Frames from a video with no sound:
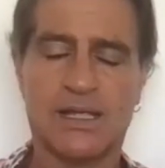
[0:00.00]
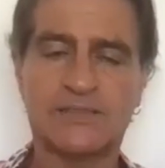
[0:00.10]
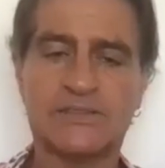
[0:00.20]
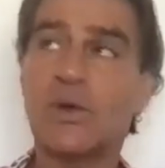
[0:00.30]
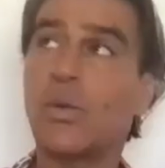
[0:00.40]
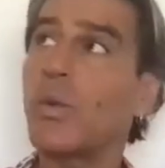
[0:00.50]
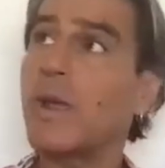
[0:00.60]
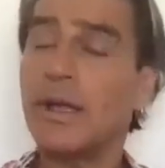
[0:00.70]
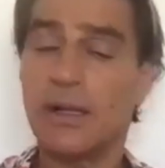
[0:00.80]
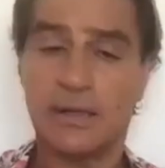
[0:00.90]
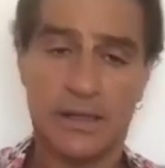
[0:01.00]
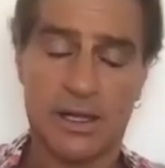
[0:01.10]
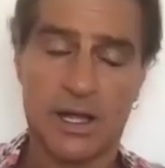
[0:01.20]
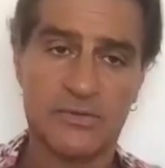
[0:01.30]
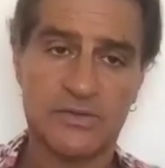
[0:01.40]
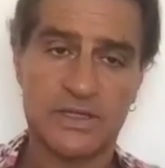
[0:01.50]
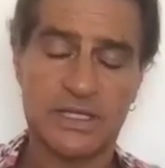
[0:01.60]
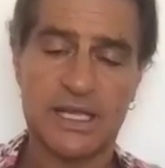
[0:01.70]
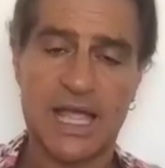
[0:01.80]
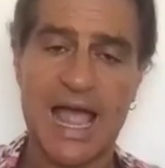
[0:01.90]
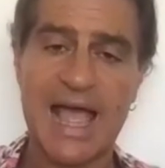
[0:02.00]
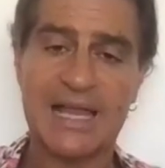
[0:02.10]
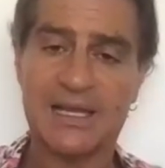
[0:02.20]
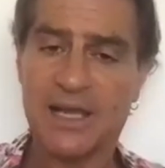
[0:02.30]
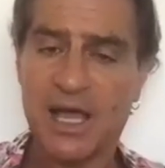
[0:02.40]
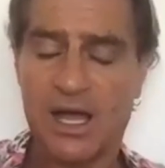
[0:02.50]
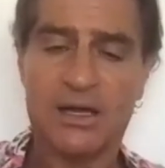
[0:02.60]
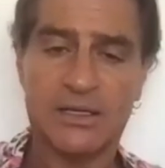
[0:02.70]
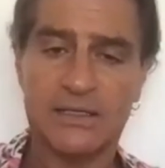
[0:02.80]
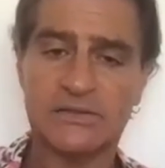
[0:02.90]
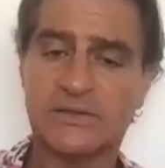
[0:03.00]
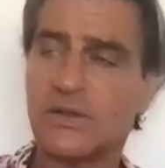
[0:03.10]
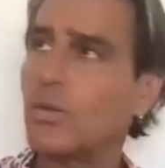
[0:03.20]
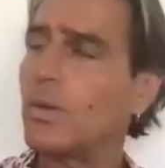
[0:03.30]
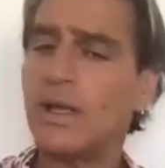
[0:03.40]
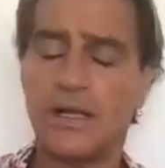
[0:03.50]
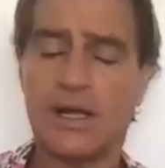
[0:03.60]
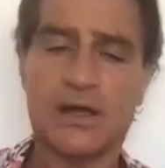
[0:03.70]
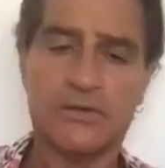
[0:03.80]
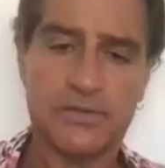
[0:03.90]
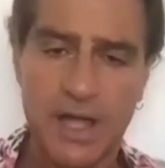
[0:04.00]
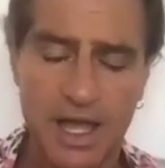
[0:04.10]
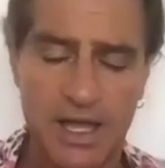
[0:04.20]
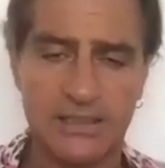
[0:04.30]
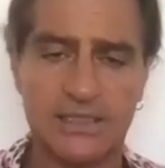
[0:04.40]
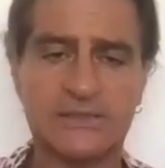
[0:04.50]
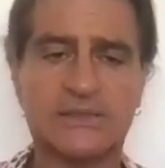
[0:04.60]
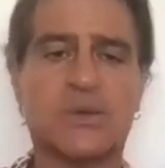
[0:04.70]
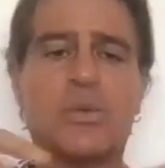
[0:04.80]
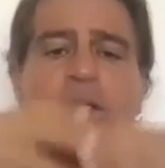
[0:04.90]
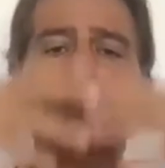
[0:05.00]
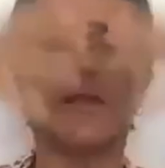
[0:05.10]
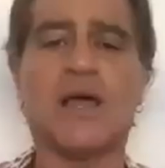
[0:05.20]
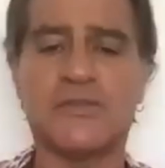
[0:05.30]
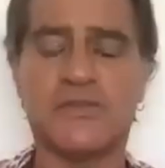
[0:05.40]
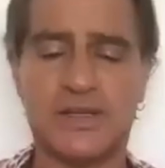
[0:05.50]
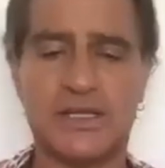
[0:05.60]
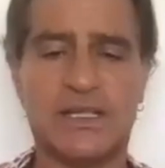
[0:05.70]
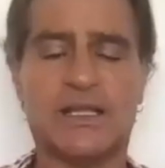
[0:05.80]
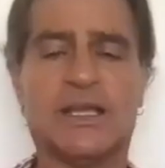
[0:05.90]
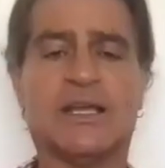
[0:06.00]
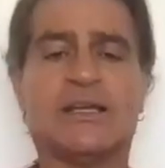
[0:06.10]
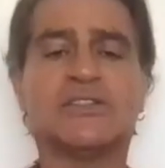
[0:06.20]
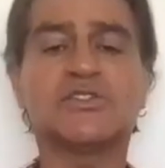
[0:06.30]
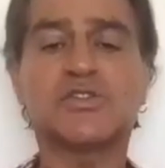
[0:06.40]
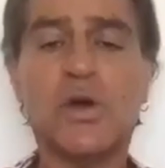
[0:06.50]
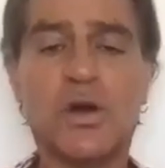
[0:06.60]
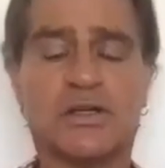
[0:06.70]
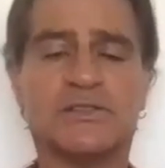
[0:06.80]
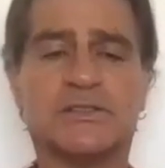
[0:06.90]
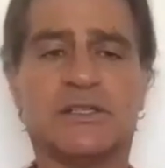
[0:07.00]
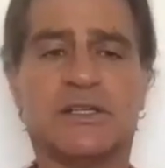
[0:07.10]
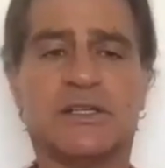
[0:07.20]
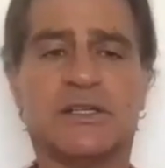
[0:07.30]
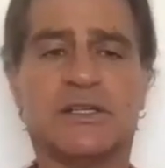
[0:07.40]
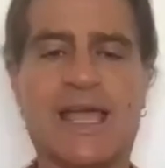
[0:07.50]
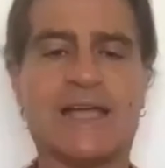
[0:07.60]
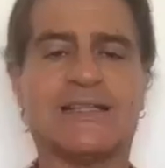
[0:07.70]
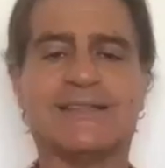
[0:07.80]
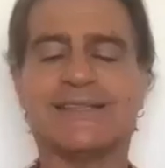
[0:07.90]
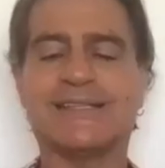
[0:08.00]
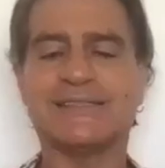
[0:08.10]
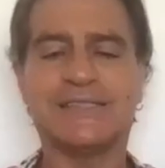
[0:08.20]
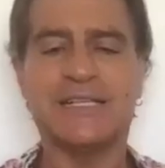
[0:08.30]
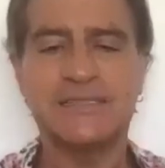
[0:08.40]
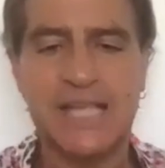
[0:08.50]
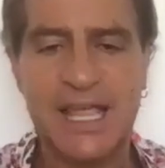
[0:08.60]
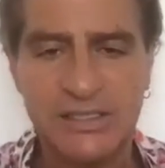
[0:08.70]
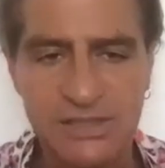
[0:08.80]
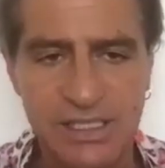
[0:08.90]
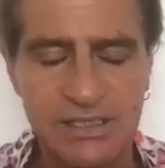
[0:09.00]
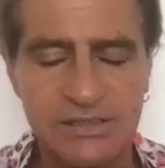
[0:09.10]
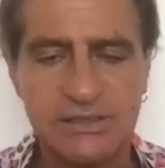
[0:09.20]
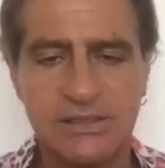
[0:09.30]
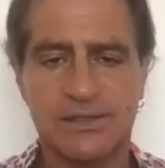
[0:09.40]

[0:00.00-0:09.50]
It's the will of the Allah, it's the will of God, it's the will of the source that disease exists.